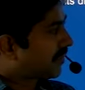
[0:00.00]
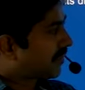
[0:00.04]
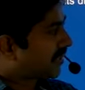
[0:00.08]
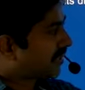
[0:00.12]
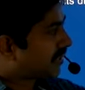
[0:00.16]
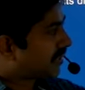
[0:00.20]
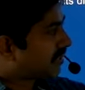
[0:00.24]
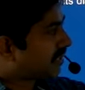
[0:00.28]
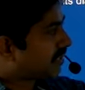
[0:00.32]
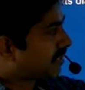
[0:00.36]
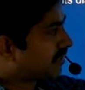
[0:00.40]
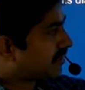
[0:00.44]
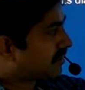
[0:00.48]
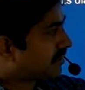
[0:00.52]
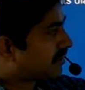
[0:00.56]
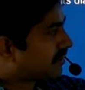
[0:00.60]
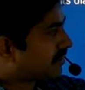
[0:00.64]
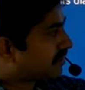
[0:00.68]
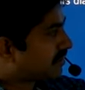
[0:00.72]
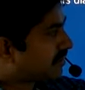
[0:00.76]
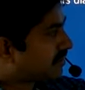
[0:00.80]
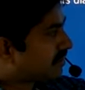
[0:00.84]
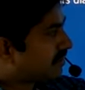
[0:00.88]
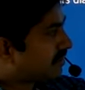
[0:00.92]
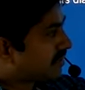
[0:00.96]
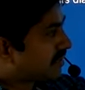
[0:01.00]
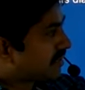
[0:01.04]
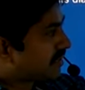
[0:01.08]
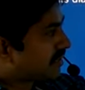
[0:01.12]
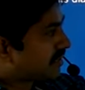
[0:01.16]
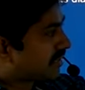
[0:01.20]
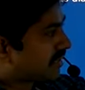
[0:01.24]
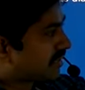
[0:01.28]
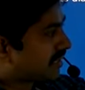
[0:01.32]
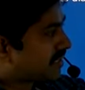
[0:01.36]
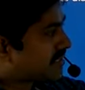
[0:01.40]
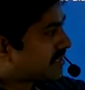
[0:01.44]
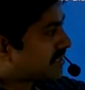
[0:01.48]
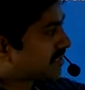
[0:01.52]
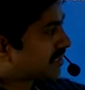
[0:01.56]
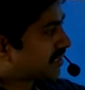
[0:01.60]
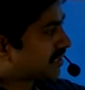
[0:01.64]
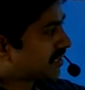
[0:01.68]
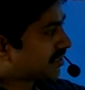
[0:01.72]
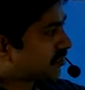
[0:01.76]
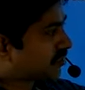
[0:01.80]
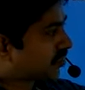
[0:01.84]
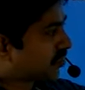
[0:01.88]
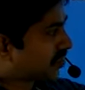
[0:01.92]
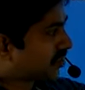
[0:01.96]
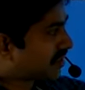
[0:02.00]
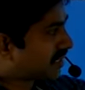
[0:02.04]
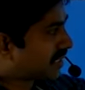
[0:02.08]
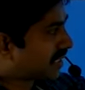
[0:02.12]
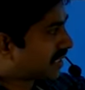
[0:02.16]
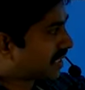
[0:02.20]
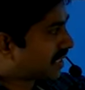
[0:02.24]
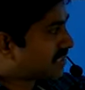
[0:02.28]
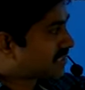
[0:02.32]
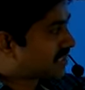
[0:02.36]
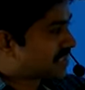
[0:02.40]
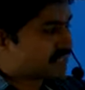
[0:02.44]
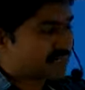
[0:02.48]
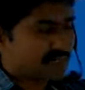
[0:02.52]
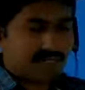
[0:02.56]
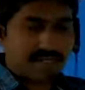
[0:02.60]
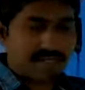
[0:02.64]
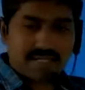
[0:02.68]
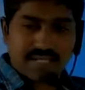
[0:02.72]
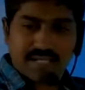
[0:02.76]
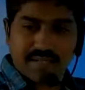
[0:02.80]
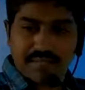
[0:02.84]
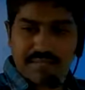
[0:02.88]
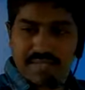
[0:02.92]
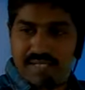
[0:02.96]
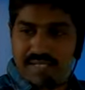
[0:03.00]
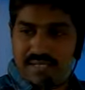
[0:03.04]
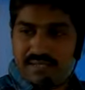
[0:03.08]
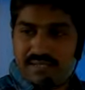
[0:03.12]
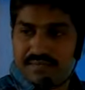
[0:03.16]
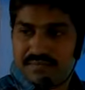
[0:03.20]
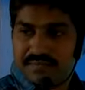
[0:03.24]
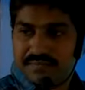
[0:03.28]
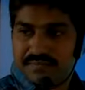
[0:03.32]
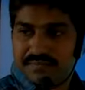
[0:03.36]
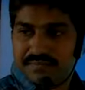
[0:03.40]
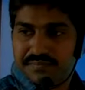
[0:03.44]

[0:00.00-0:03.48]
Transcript: But here density in both the cases is same, na?